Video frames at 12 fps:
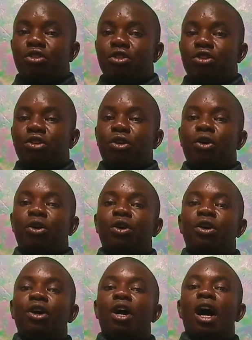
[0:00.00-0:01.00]

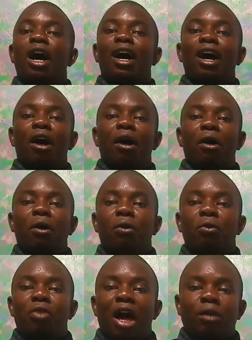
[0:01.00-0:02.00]
So
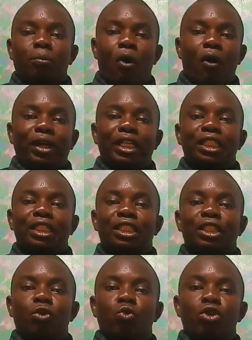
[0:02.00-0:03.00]
that point
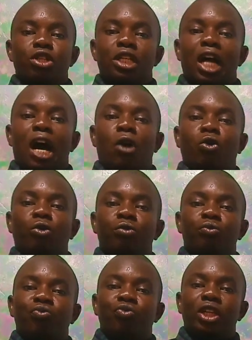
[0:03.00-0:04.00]
was now
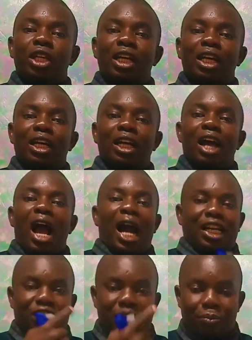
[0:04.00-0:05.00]

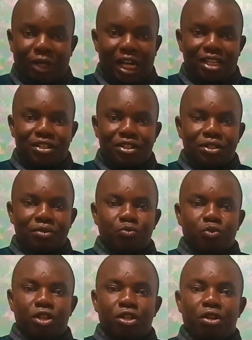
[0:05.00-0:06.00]
acceptance.
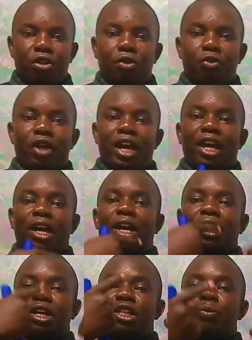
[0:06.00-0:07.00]
The
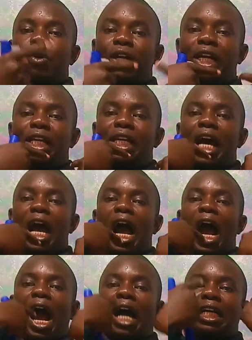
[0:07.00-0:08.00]
respondent
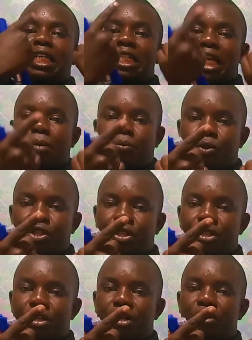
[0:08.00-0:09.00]

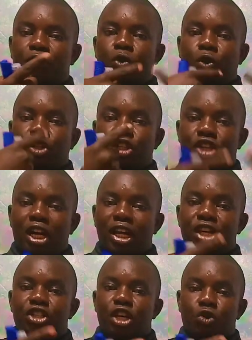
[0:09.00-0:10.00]
accepts for the
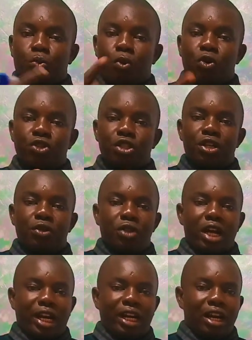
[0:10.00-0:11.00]
challenger to pose
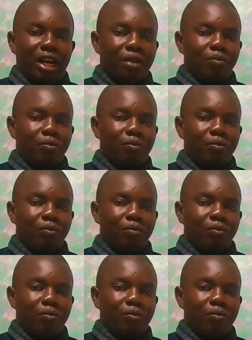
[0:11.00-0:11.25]
the riddle.